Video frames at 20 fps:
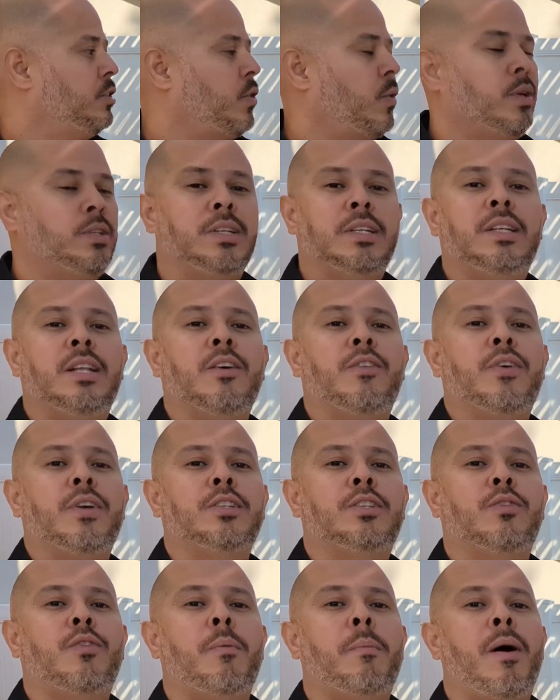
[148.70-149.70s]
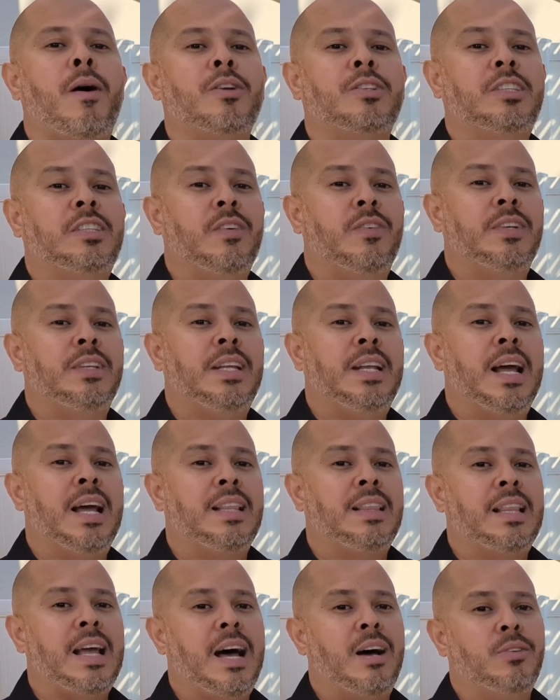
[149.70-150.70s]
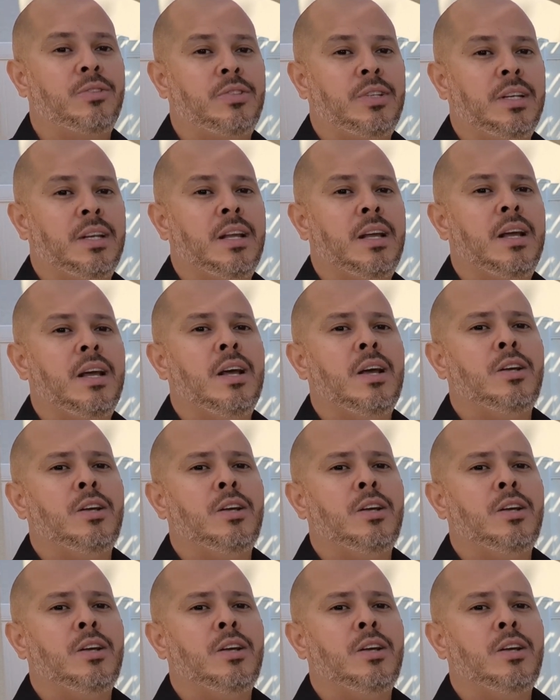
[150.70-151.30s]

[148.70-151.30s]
So there's a difference of about $79,000.